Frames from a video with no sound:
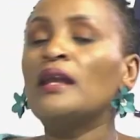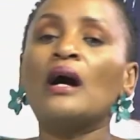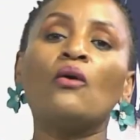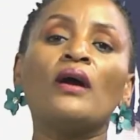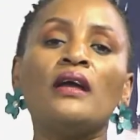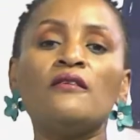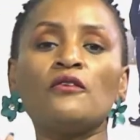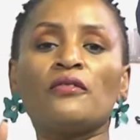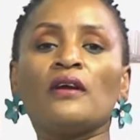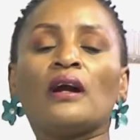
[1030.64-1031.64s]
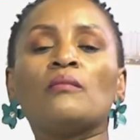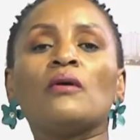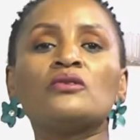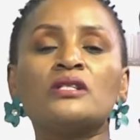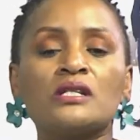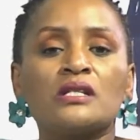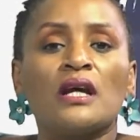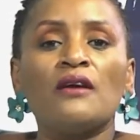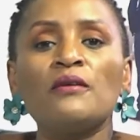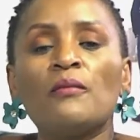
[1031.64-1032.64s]
Now, if you think about it,
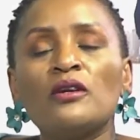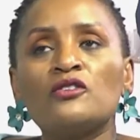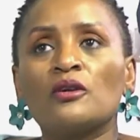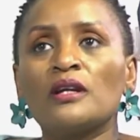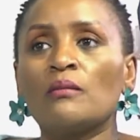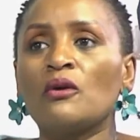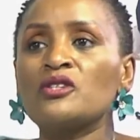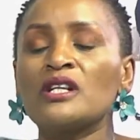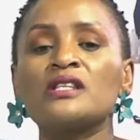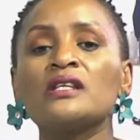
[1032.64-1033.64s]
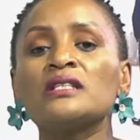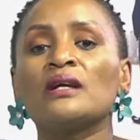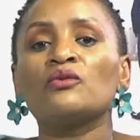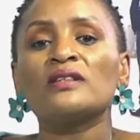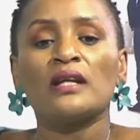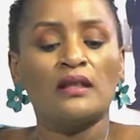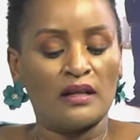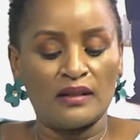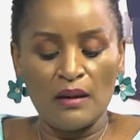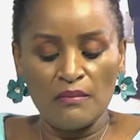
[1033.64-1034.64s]
everybody talking about church thinks that we are saying
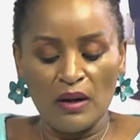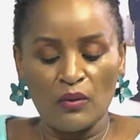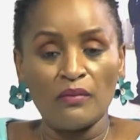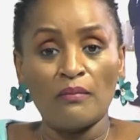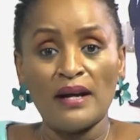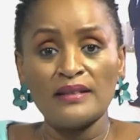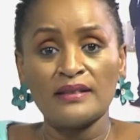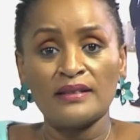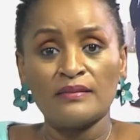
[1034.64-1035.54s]
that come back with masks.